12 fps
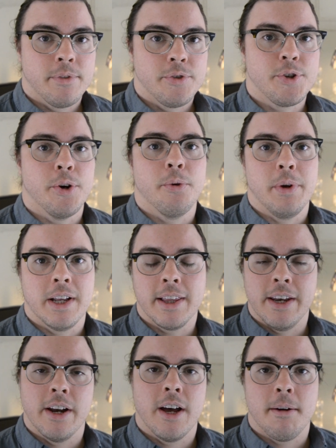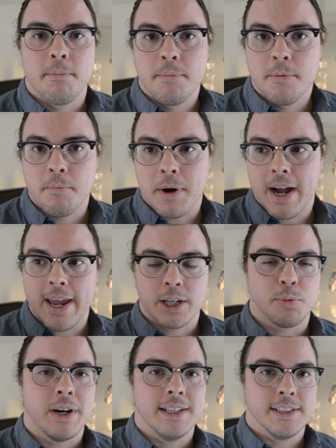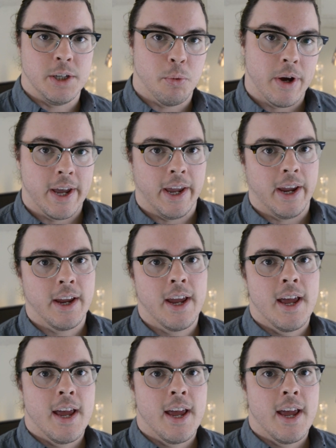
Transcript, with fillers: so we cleaned it up by X, Y, and Z way,